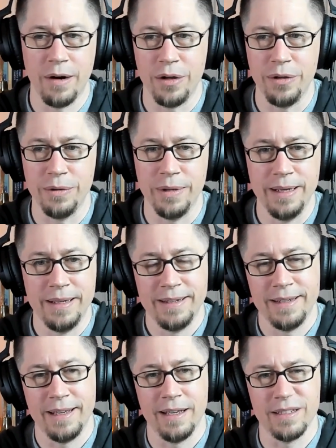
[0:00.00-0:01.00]
Or
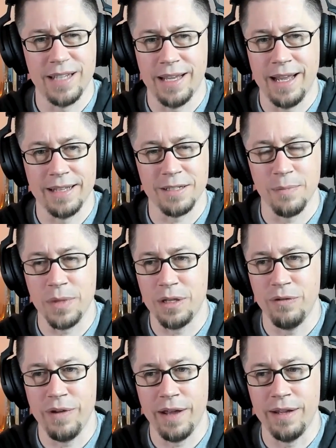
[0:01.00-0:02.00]
is that not something
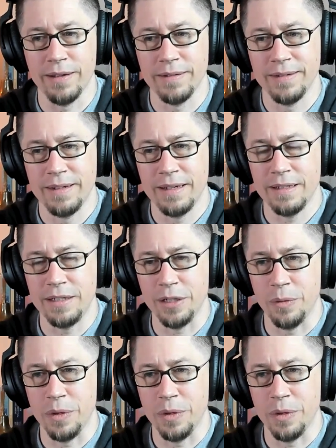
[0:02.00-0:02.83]
you've had to deal